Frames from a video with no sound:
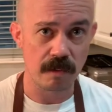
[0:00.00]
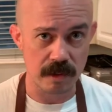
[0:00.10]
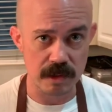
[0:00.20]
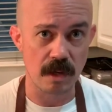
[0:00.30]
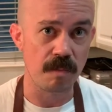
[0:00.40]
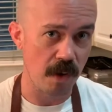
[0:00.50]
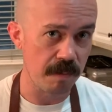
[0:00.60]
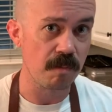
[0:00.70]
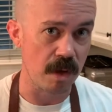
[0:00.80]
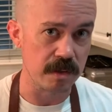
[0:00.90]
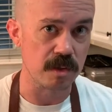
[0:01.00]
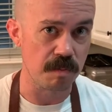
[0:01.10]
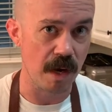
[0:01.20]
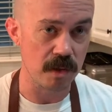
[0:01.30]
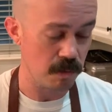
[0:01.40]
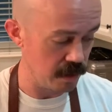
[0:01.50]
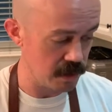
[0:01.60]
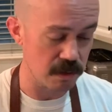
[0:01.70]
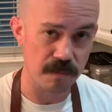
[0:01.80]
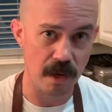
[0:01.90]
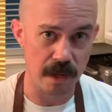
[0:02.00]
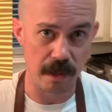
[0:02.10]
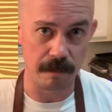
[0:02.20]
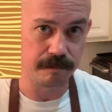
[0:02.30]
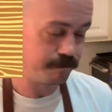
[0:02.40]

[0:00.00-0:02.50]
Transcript: We're gonna start prepping Brussels sprouts while this is frying up.